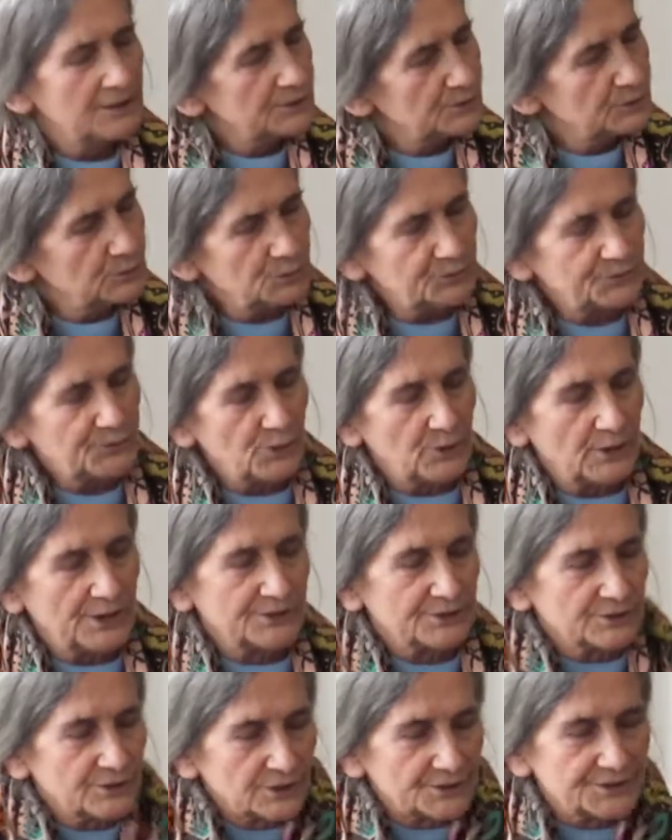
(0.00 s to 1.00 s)
Not for
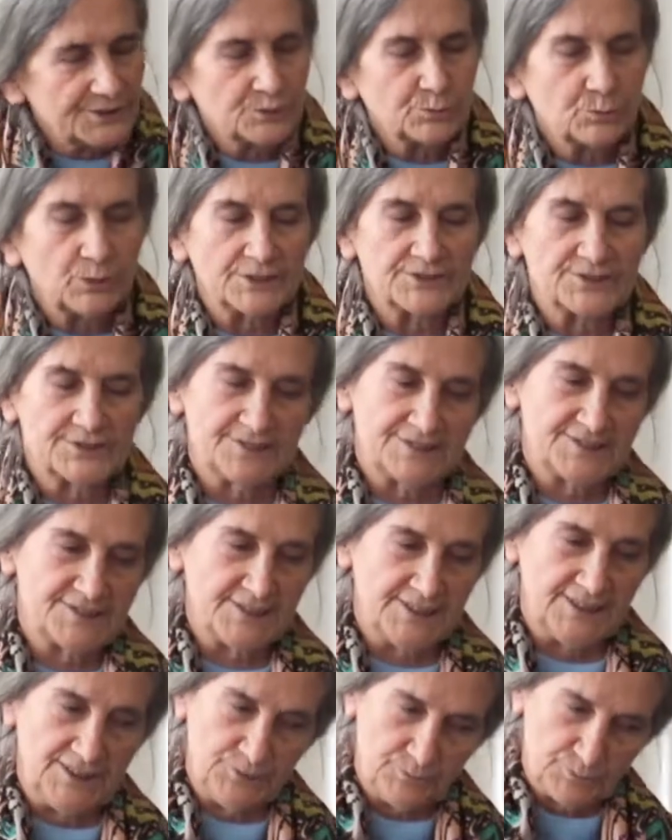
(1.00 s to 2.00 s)
adults, it wasn't
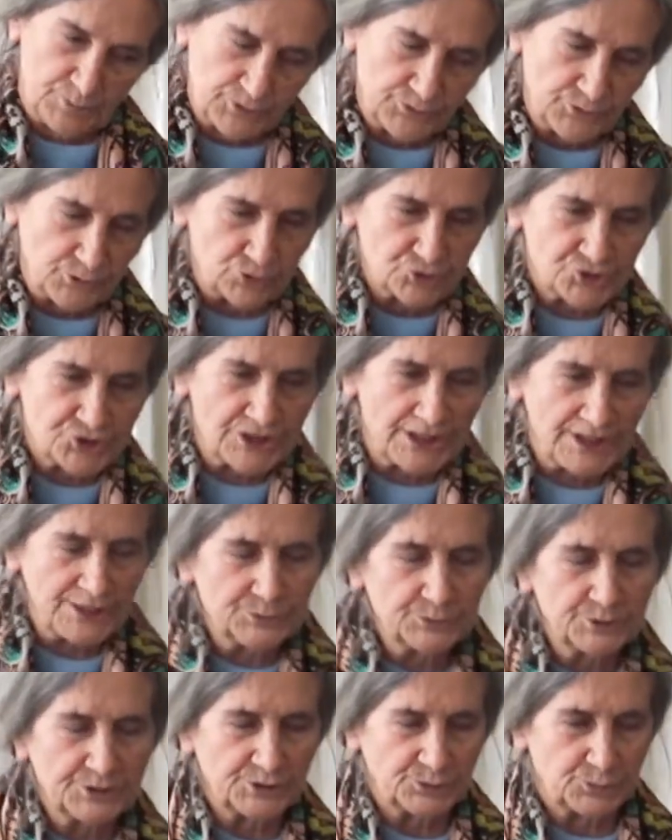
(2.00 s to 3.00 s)
seen, but for
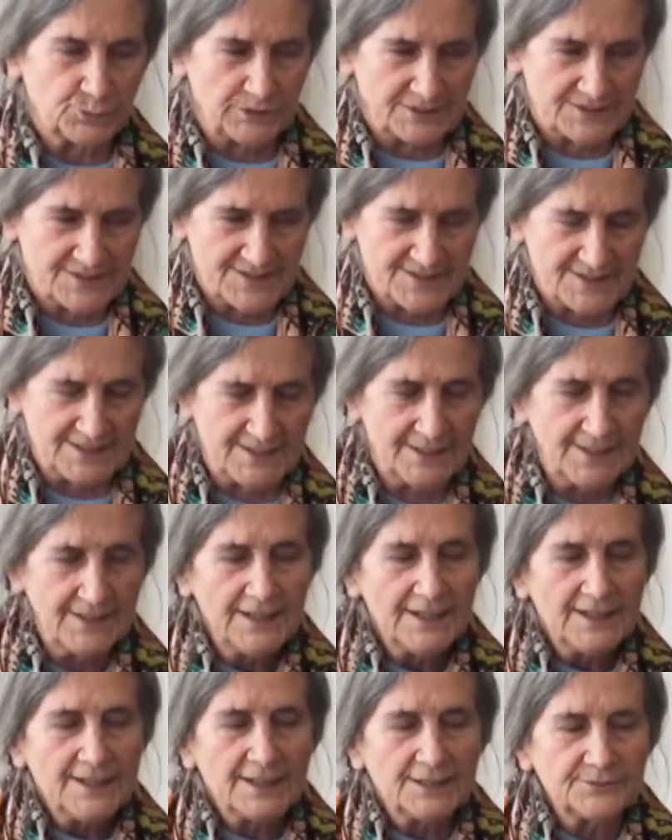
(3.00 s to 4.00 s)
childhood it was seen.
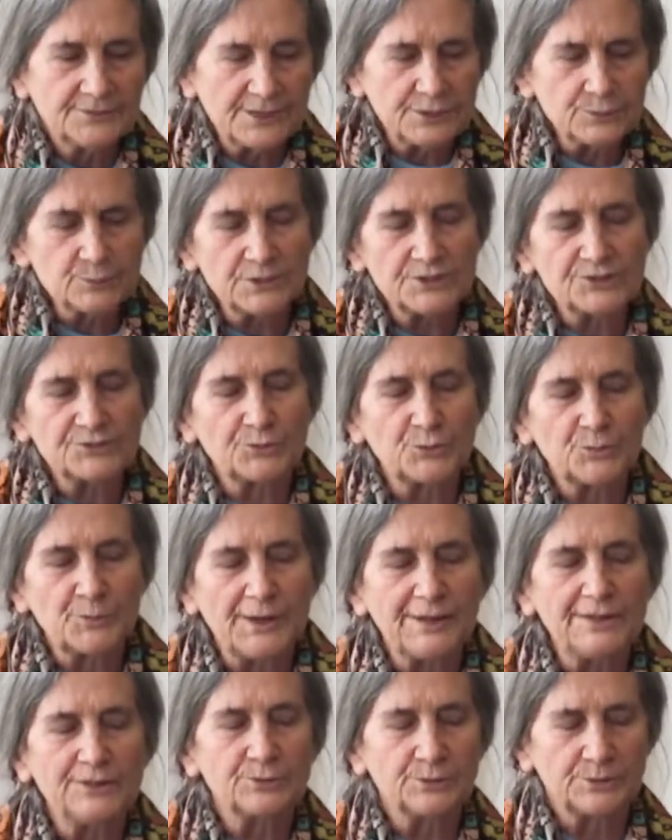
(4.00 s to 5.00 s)
And that was the
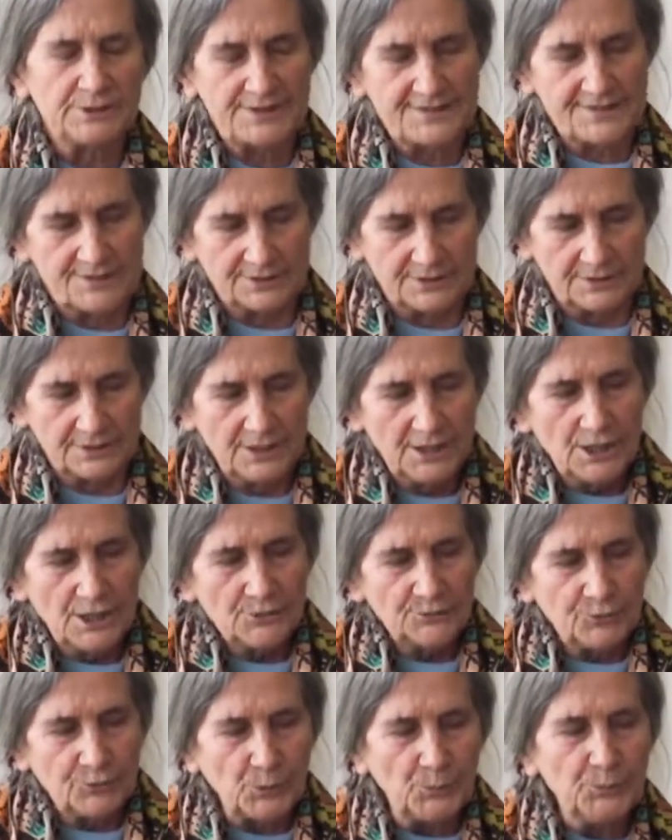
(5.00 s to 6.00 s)
main
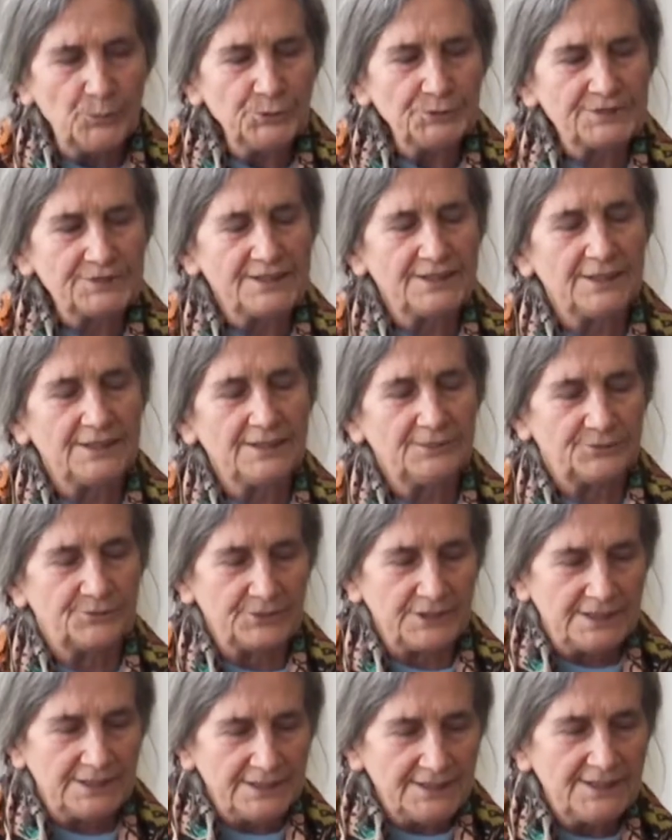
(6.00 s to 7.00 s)
reason for putting
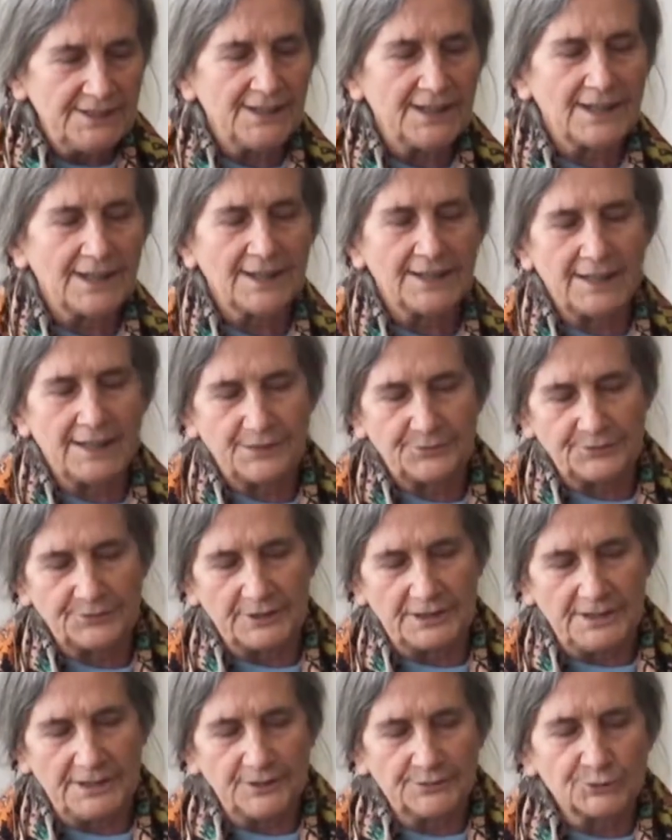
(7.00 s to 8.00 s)
the
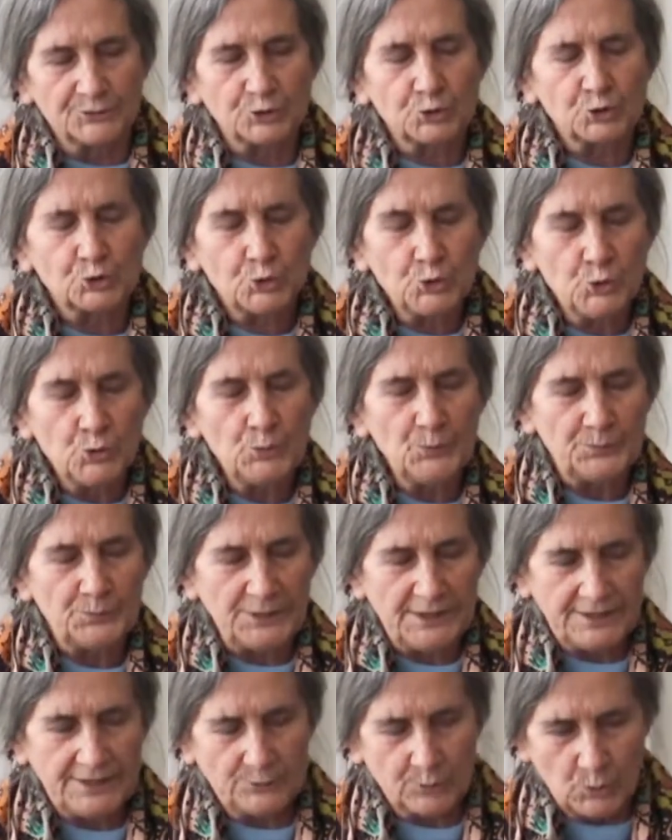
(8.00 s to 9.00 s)
ELF in the
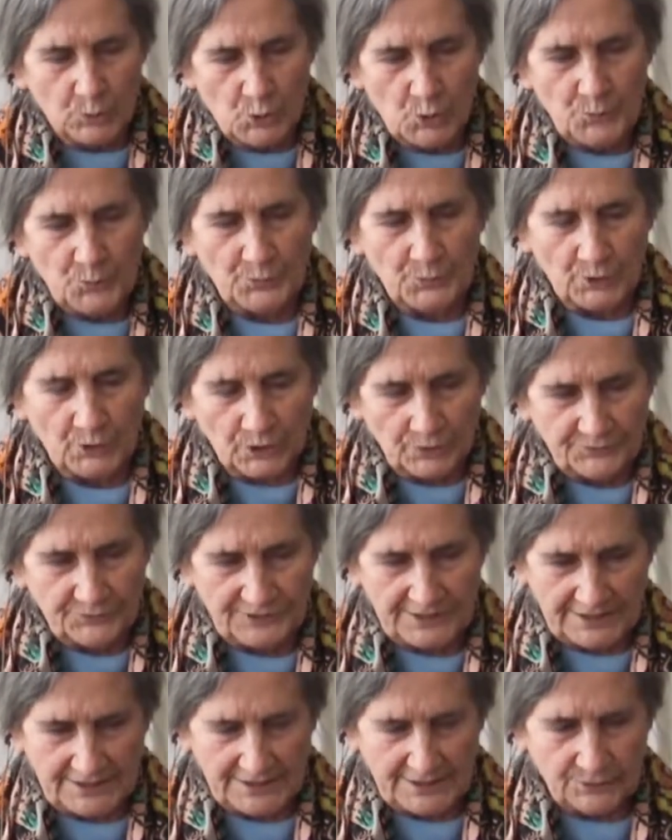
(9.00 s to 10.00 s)
2B group of
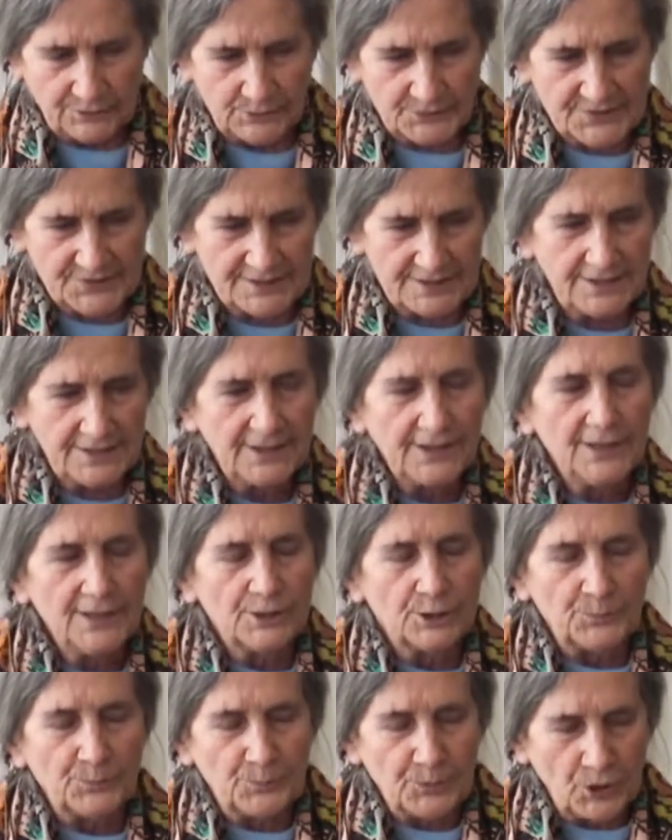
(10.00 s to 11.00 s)
the IARC,
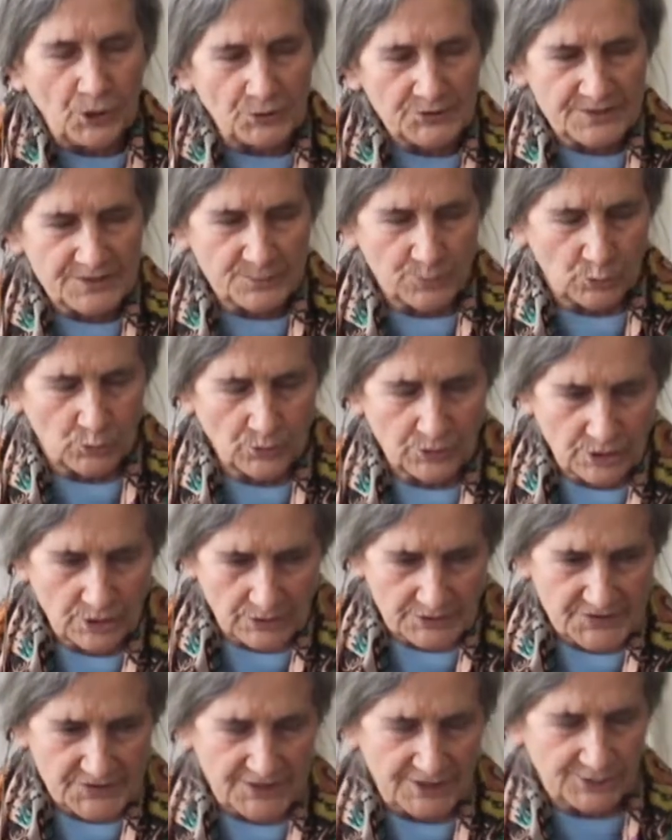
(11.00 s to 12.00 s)
a possible
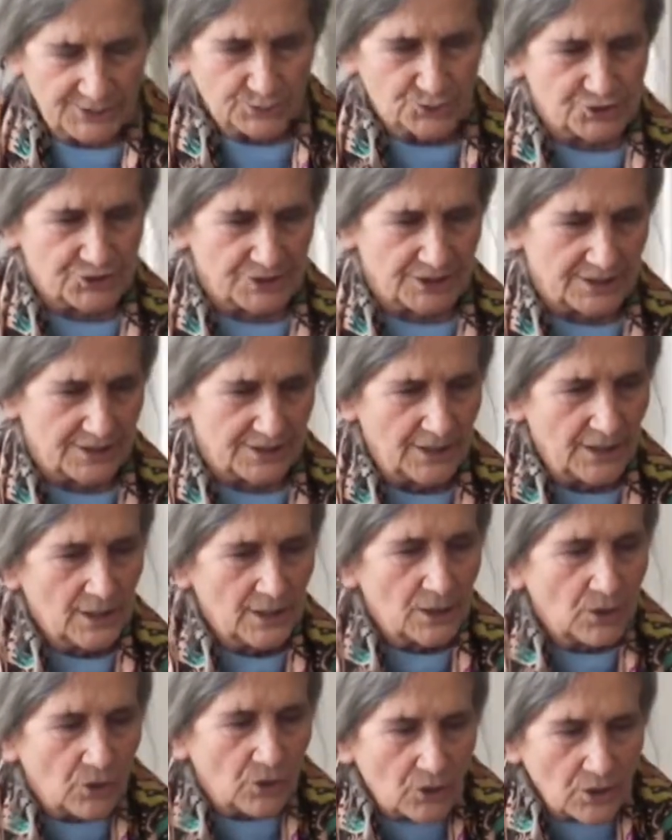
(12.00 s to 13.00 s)
carcinogen.
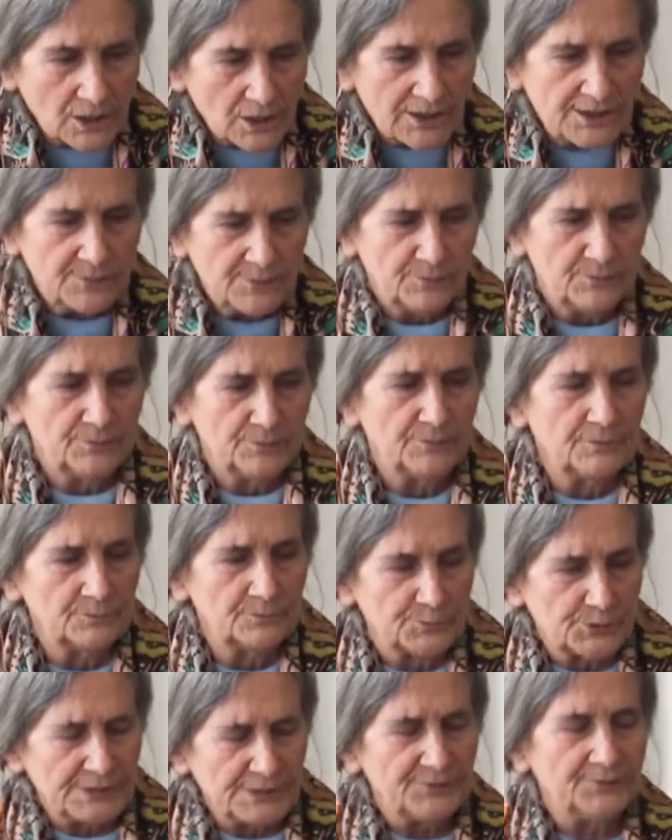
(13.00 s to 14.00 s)
Only
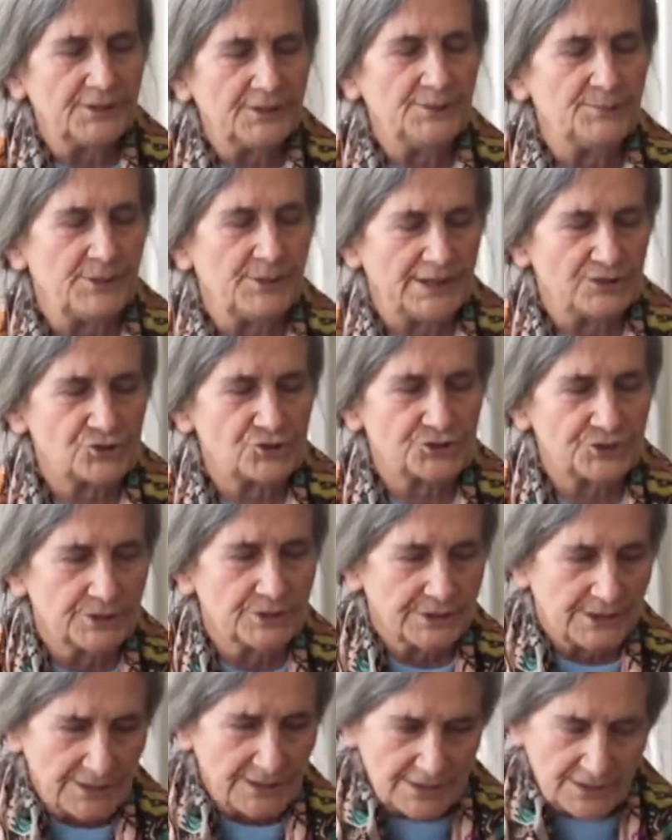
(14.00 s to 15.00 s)
briefly
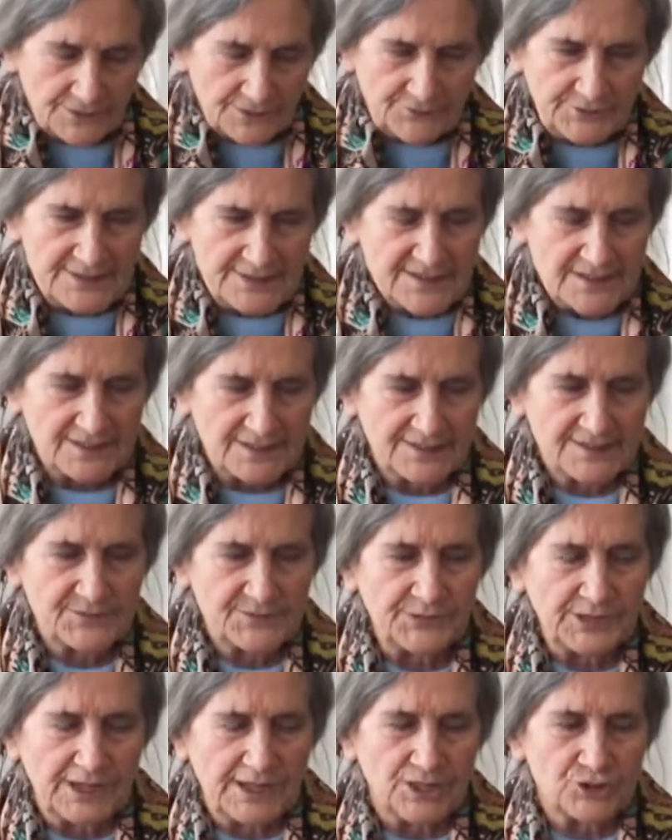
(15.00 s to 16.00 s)
mention this
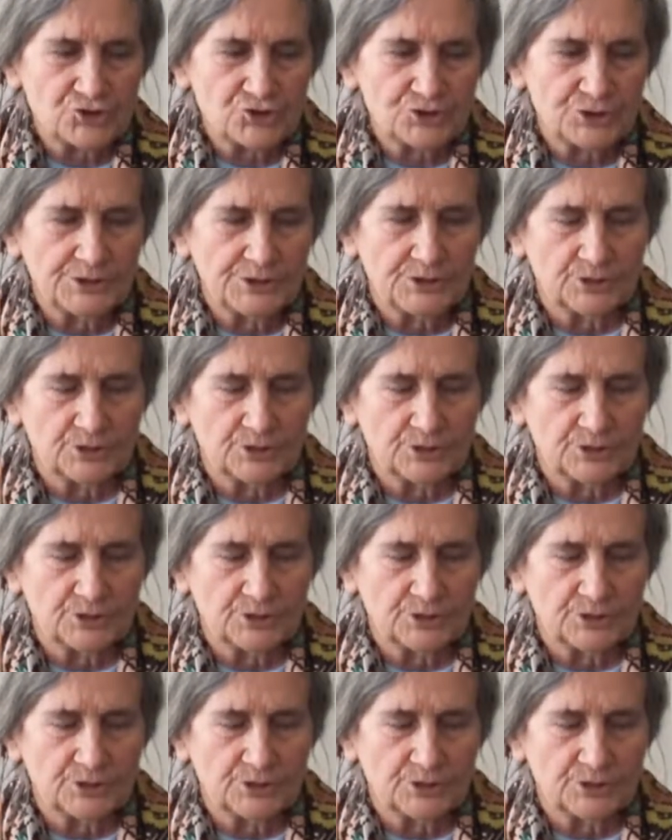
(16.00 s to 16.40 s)
classification